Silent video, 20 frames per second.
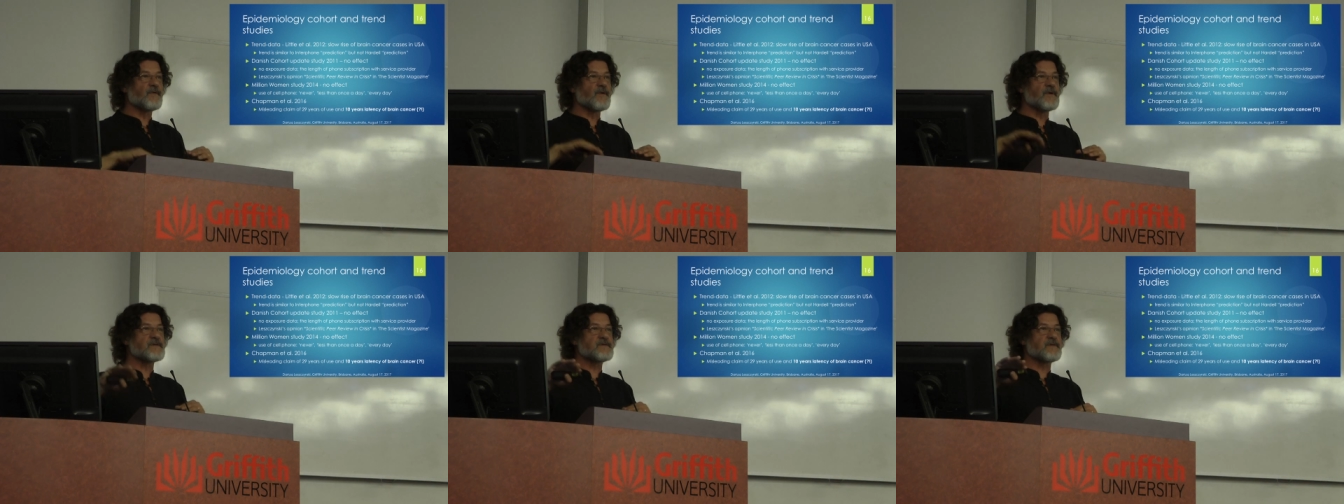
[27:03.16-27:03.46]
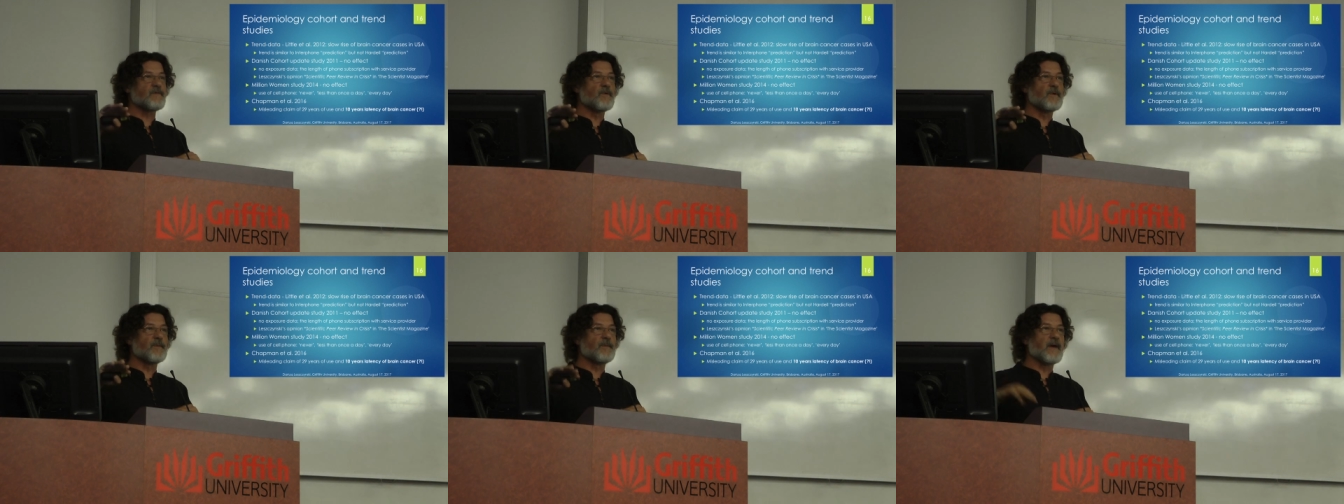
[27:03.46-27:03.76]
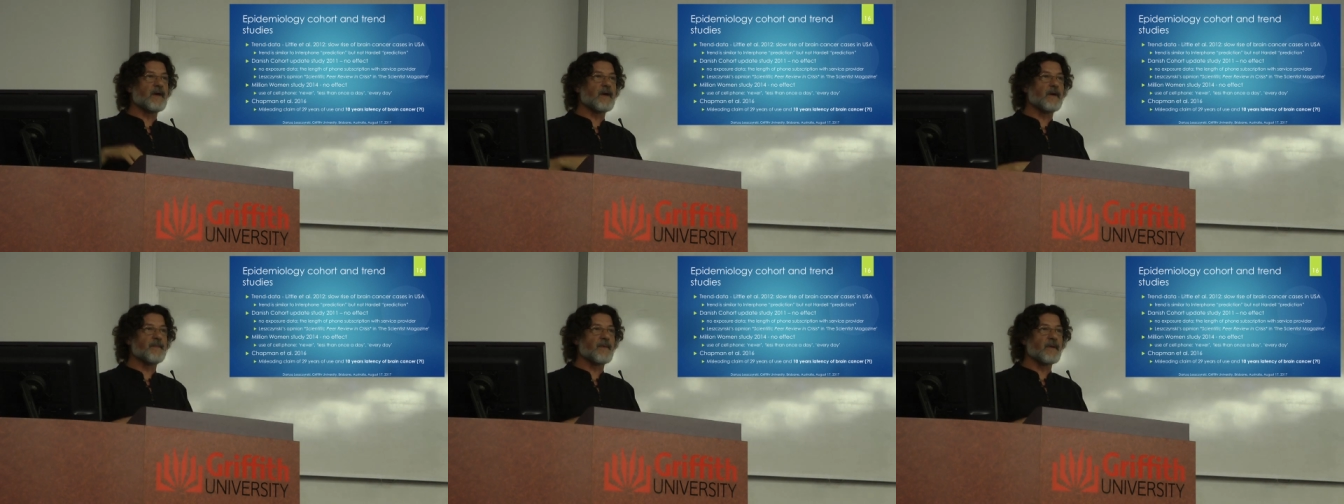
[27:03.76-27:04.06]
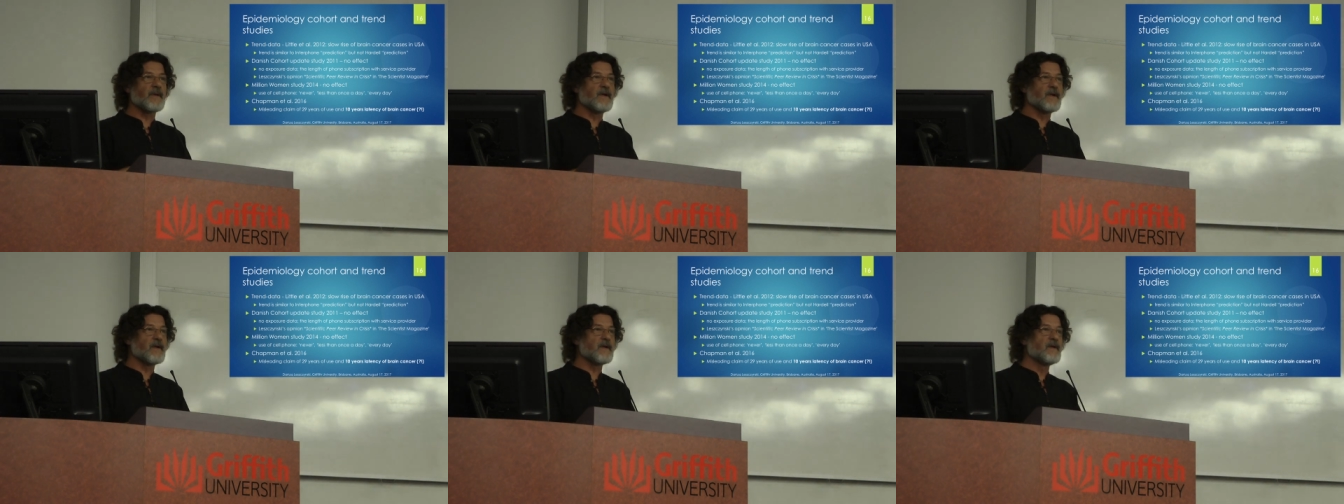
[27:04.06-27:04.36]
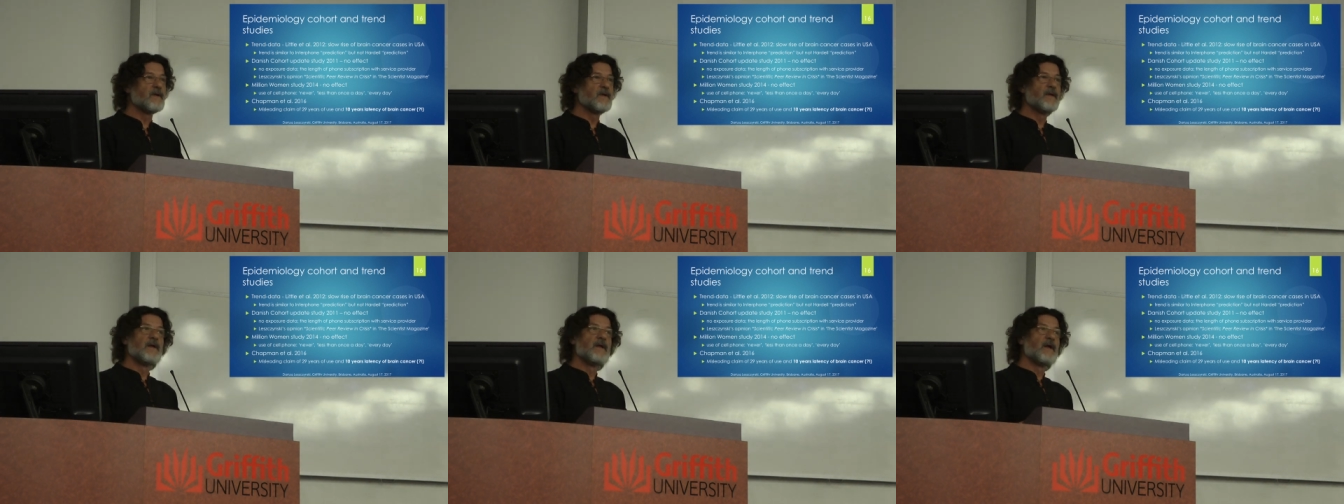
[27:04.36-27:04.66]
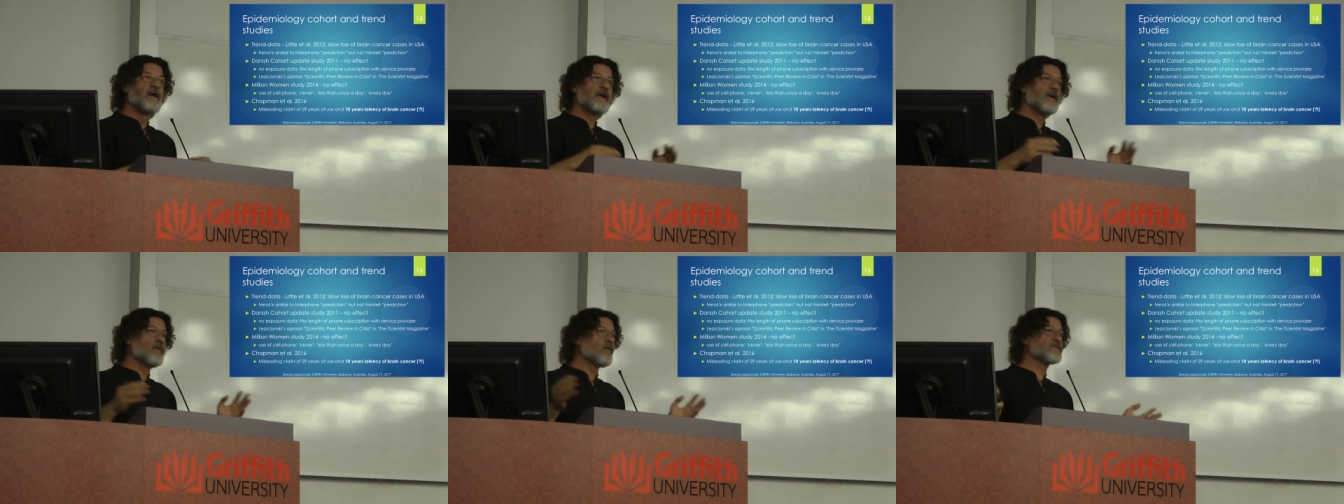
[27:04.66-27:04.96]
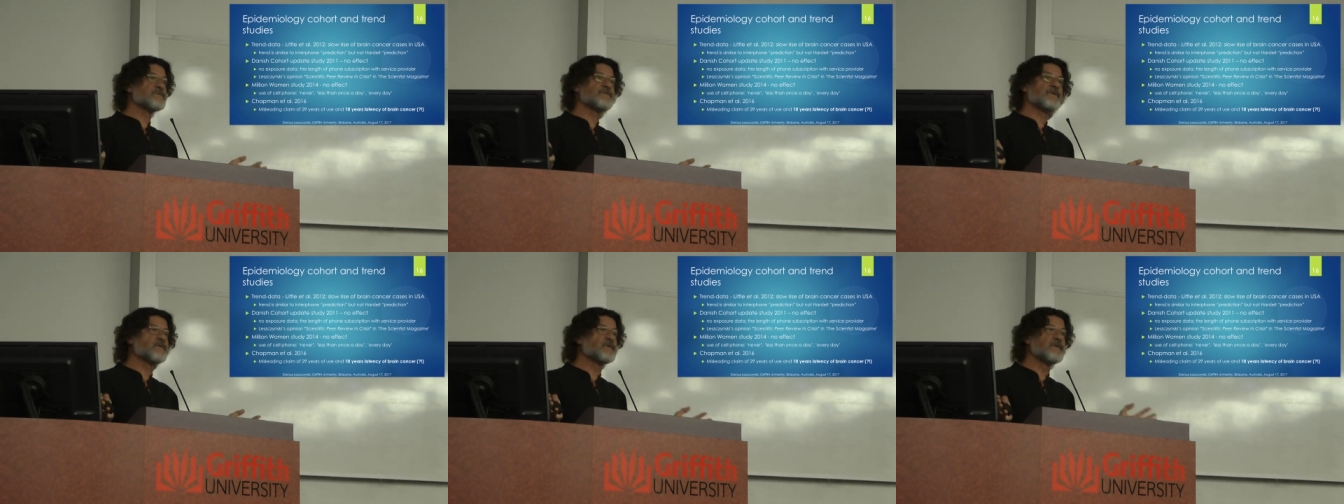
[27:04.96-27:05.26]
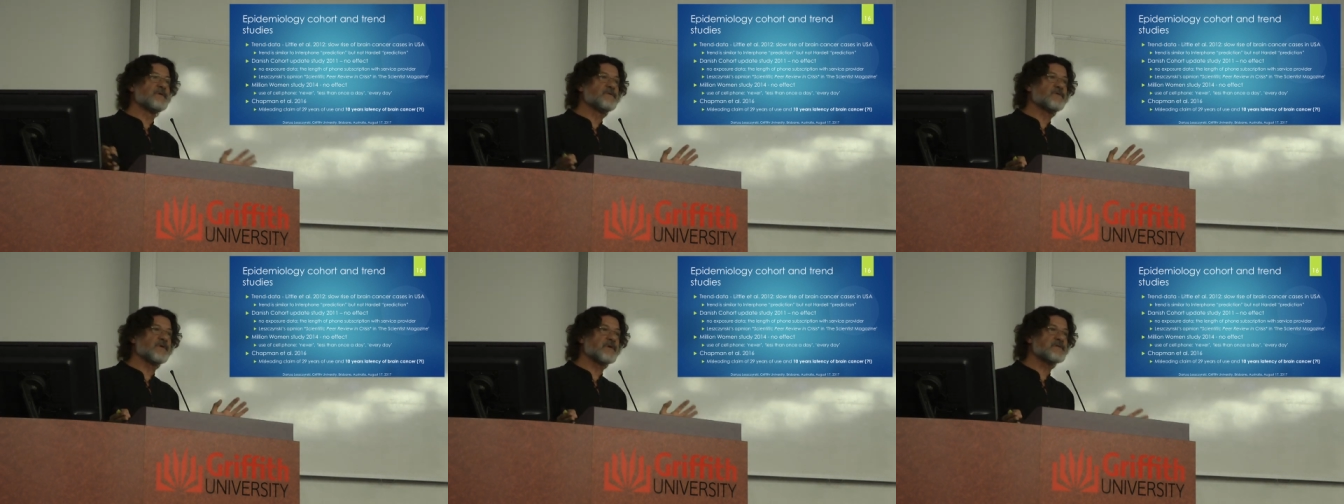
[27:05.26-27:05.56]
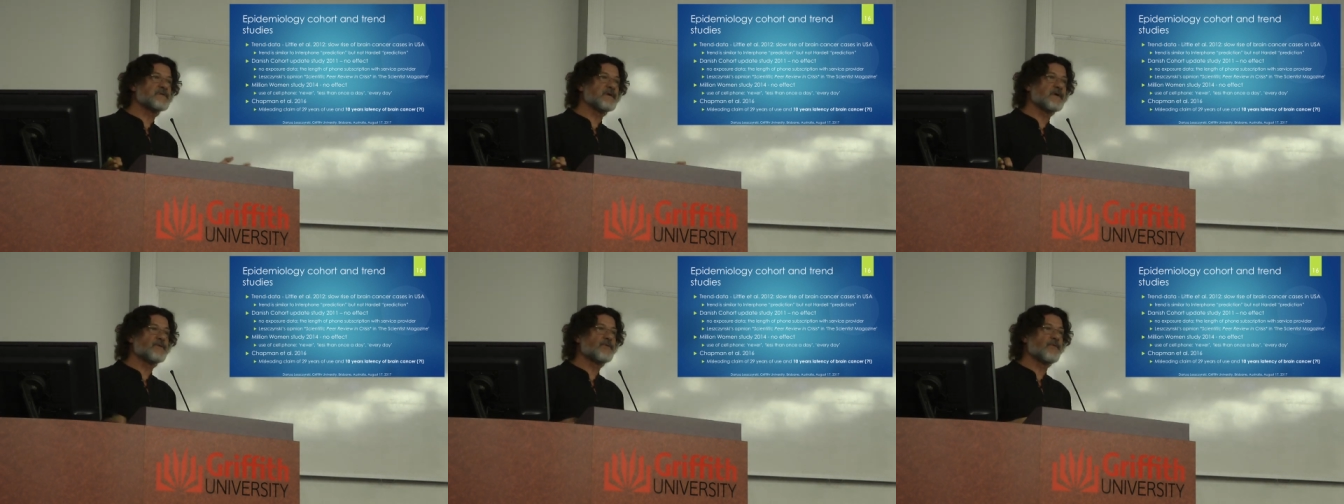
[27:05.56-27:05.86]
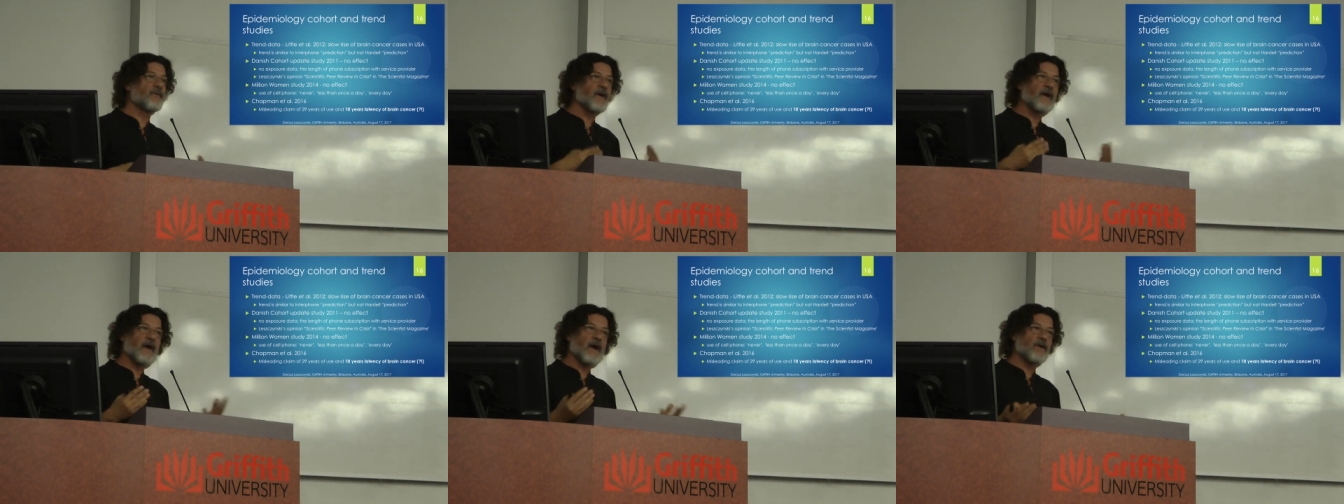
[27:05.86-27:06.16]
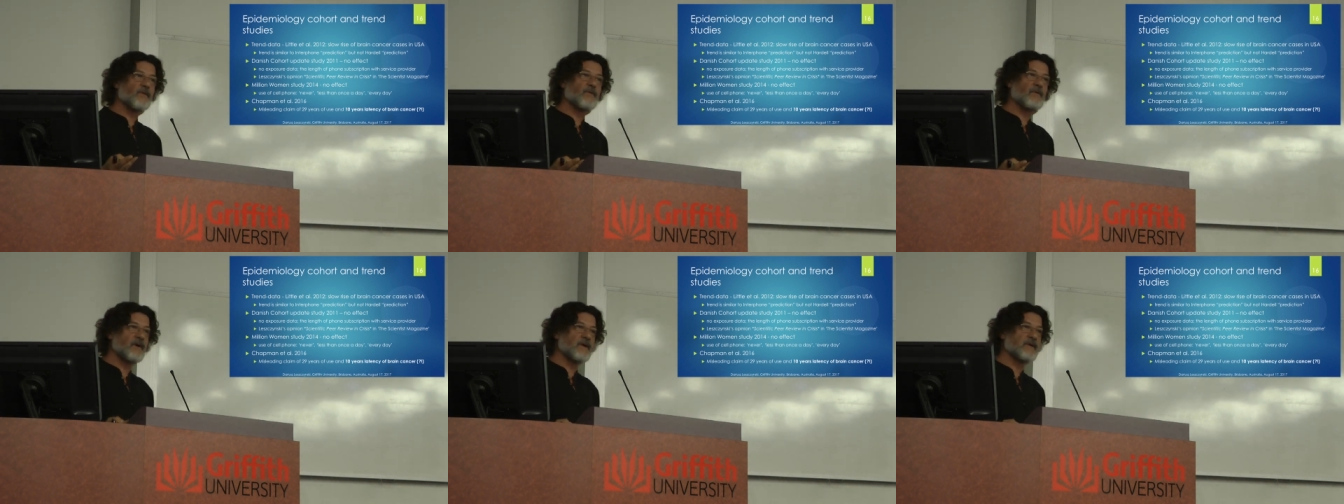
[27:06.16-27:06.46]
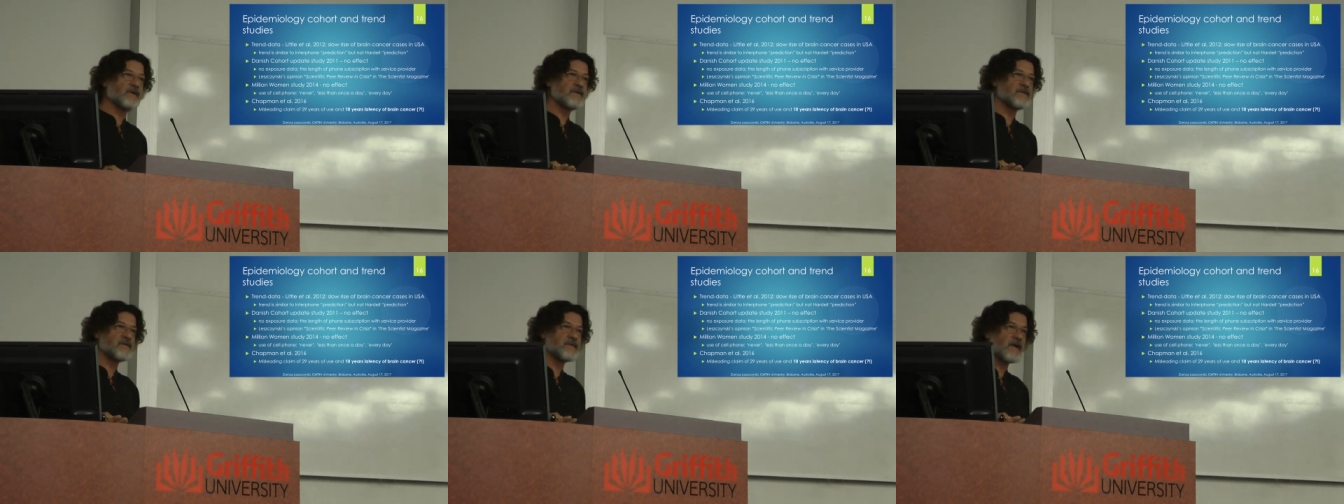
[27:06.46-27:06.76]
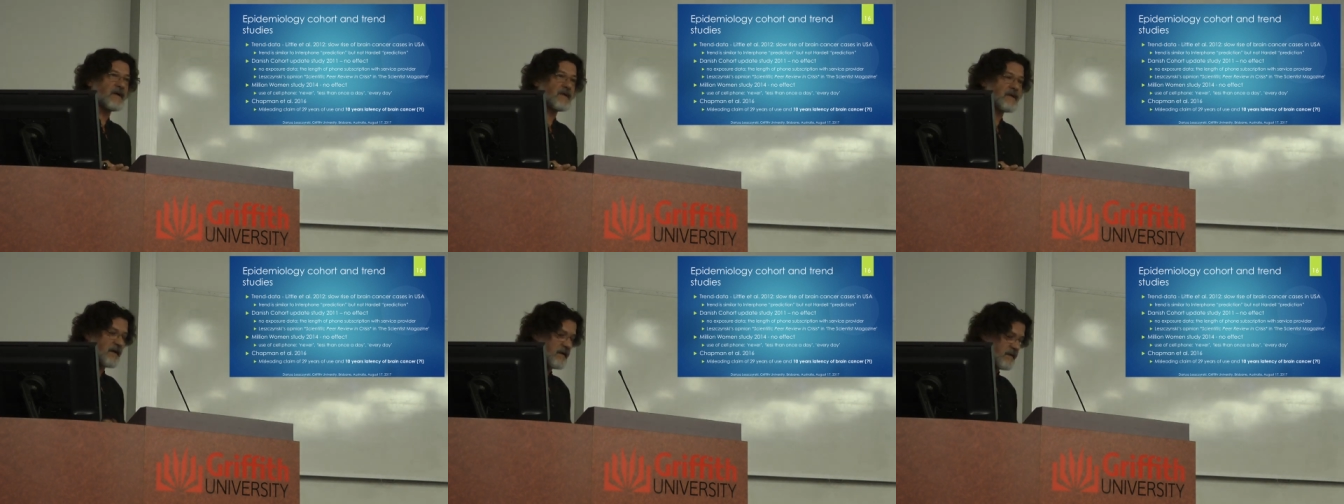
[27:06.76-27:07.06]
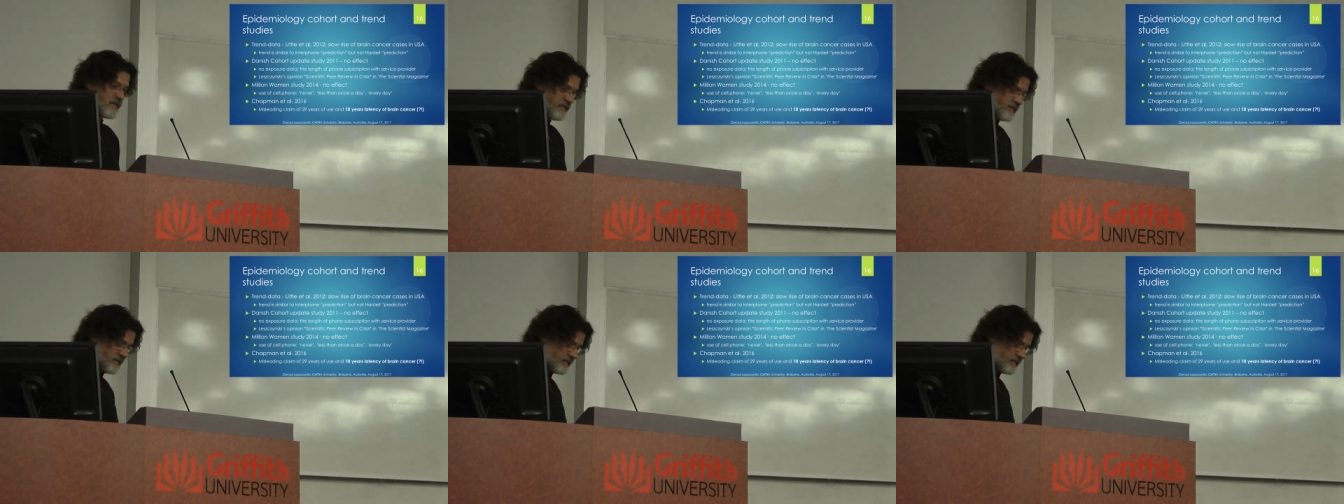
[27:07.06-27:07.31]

increase will be happening? He was not interested to recalculate his data.